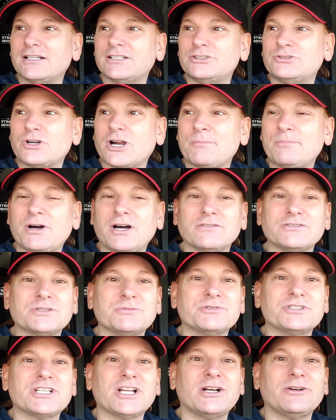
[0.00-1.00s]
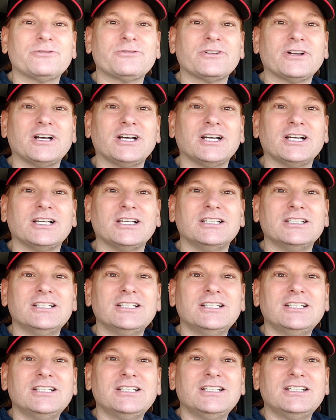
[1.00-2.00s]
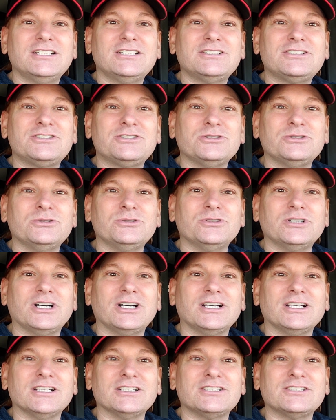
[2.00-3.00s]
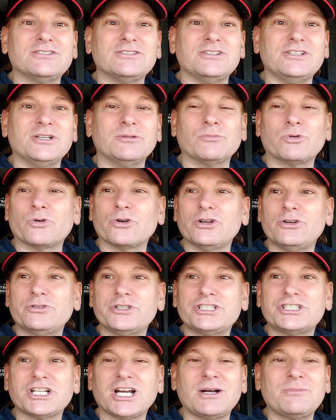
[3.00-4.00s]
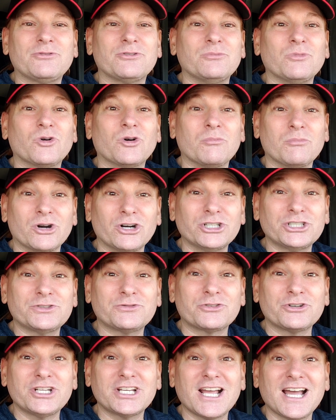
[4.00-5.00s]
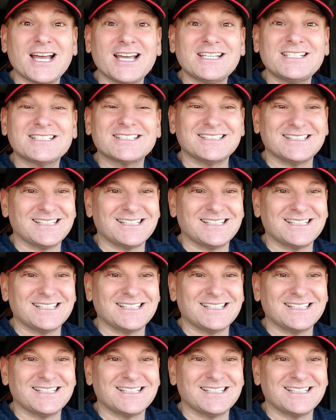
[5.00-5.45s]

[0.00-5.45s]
drop off some stuff to the embroidery shop for more merch for you guys.